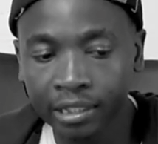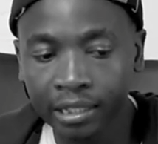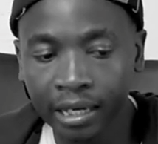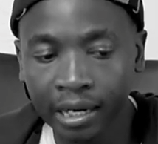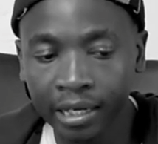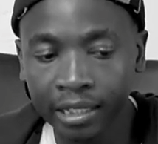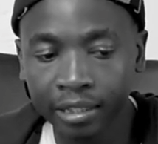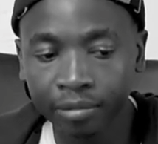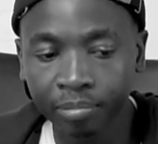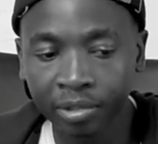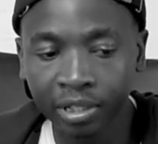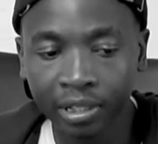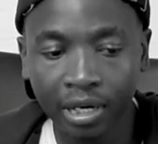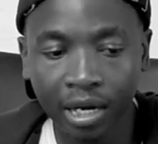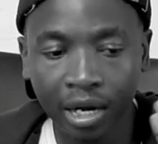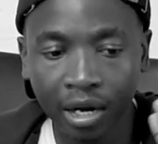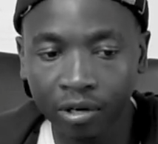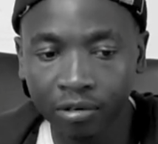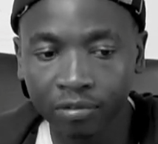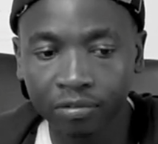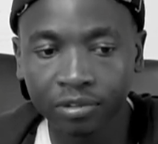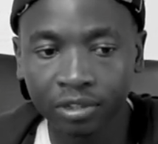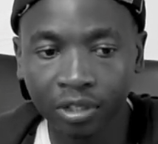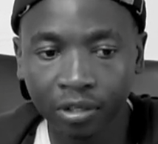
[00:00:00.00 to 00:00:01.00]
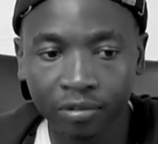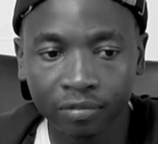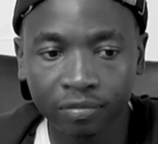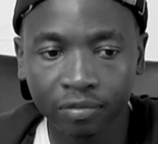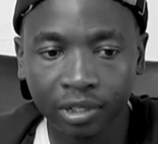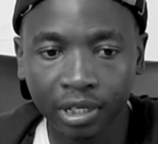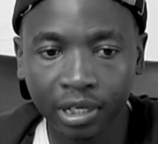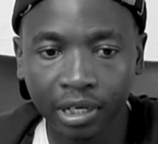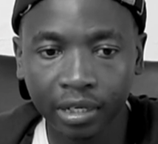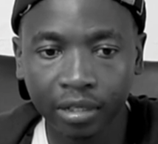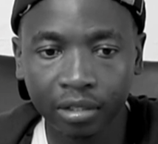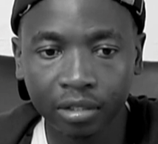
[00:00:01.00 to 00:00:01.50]
I'd been out of town
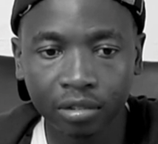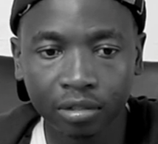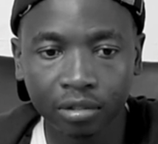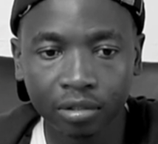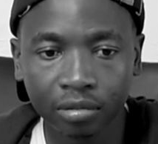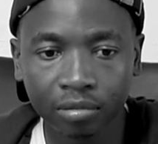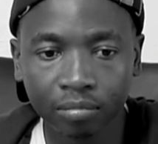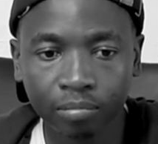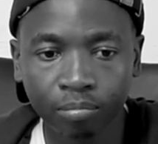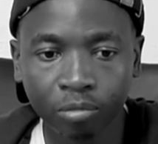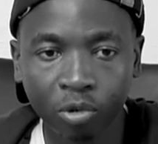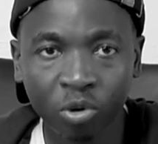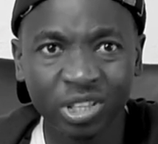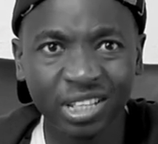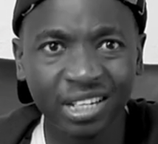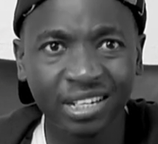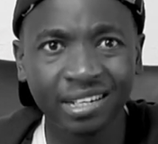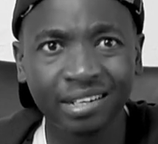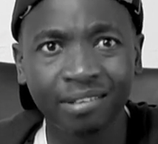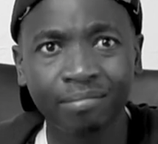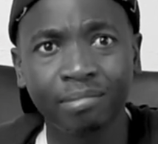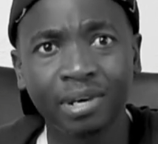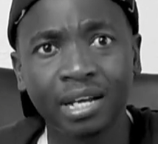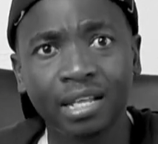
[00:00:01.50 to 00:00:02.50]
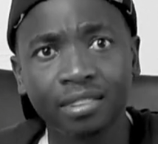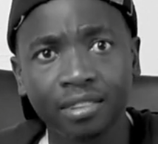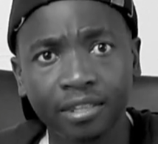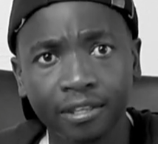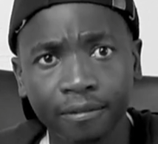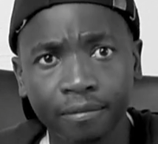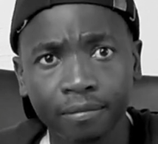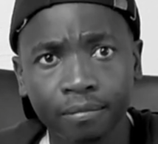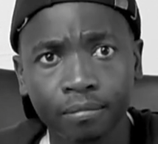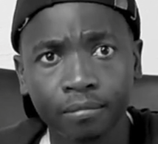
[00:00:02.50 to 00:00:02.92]
for like more than a month.